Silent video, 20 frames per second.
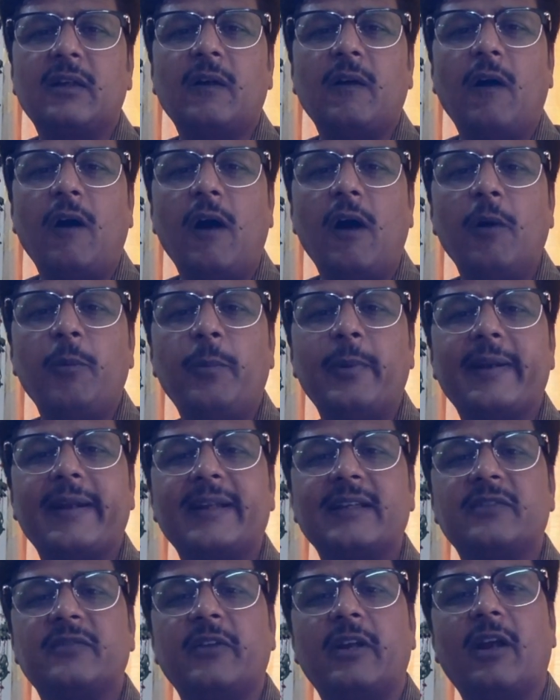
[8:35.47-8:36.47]

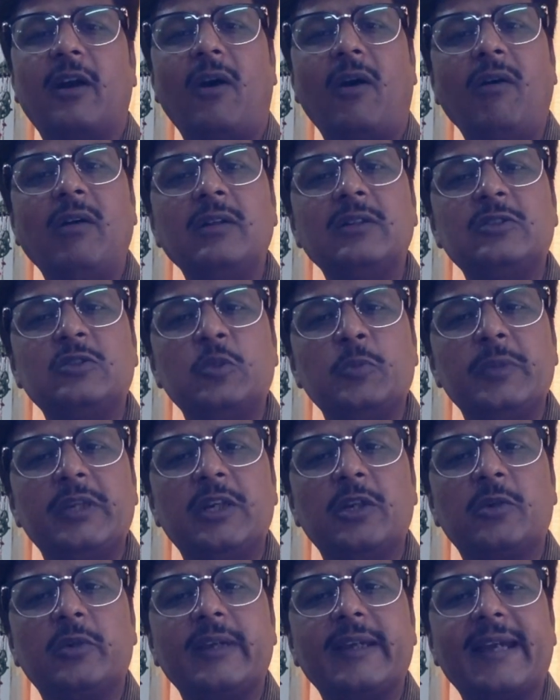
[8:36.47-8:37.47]
corporates will also be
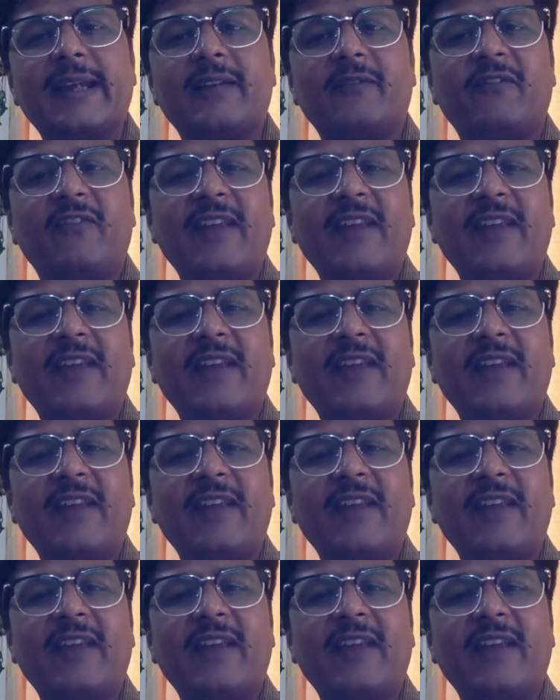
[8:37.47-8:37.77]
looking at